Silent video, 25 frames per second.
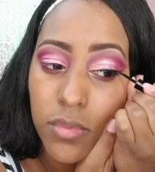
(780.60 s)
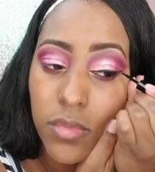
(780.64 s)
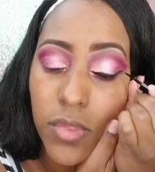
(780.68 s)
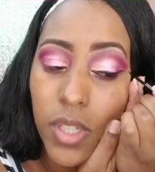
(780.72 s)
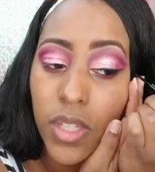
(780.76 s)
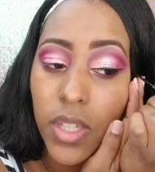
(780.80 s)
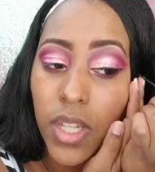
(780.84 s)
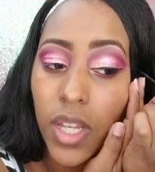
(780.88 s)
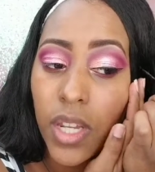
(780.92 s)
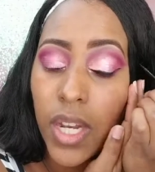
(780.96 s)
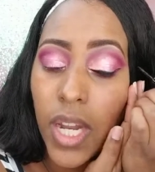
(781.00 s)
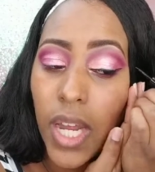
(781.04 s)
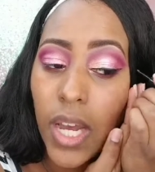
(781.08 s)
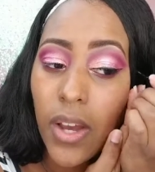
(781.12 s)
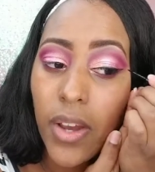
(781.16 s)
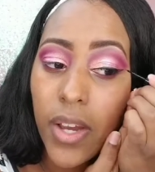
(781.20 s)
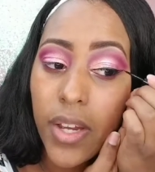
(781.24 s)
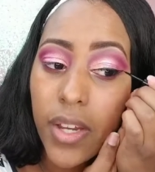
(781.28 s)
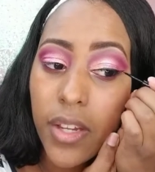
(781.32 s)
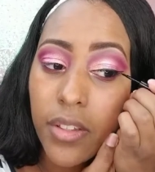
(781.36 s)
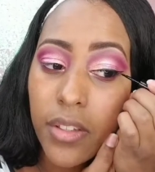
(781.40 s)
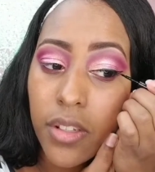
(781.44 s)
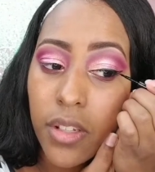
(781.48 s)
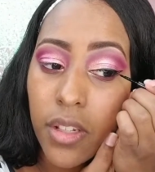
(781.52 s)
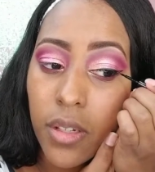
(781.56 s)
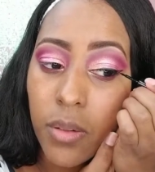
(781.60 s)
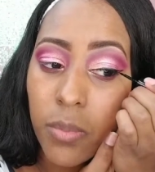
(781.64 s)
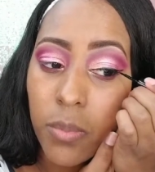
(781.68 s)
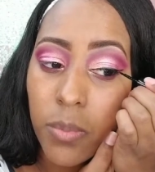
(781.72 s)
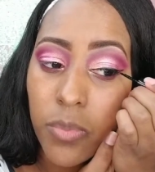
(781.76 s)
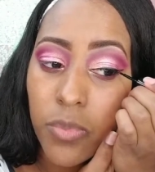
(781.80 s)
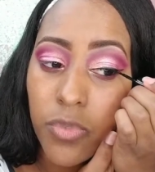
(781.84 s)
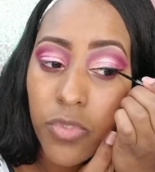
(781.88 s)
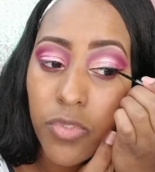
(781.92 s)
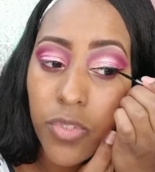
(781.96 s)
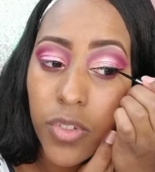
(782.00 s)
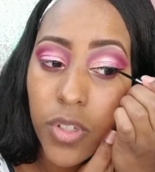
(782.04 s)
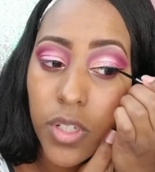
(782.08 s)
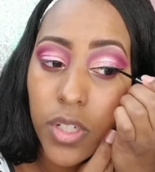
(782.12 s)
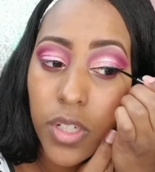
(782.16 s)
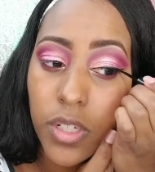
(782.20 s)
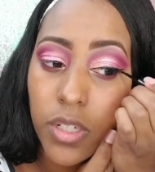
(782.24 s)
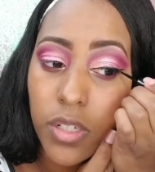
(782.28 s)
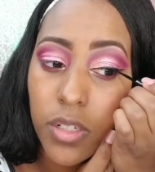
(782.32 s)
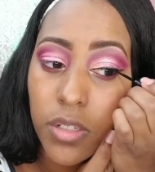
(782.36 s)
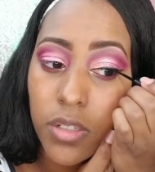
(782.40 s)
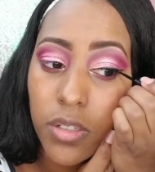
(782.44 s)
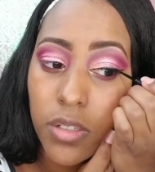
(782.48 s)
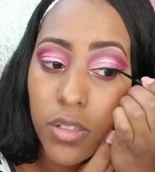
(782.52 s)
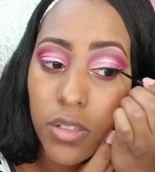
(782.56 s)
And then now I can fill it
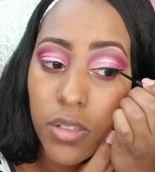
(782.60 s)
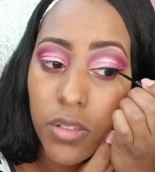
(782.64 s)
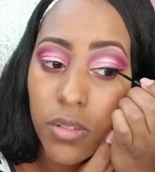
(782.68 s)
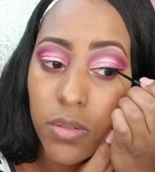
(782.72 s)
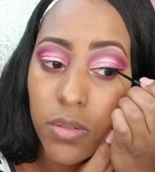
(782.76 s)
in.